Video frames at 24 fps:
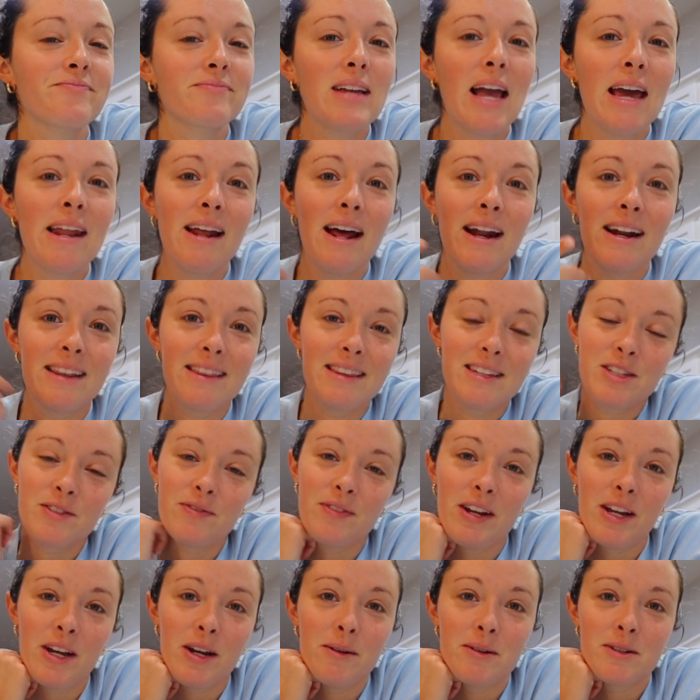and edit this
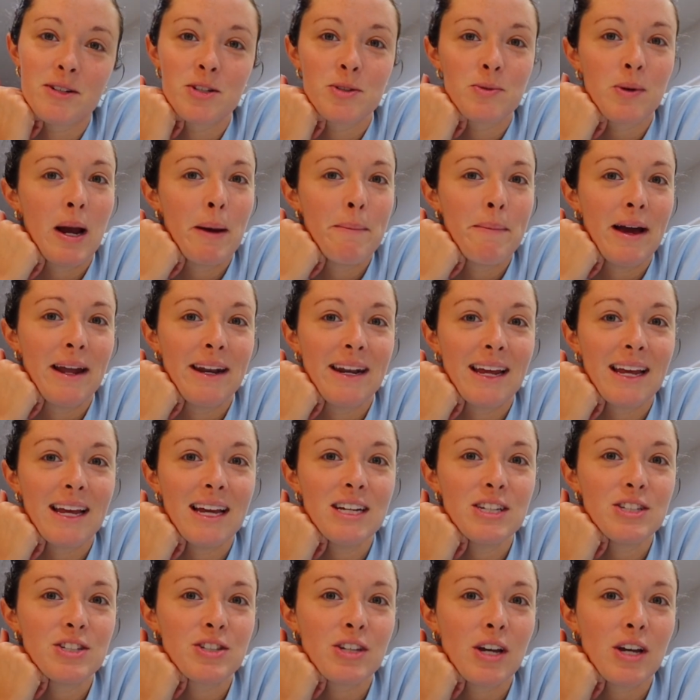video, which is why I'm ending it.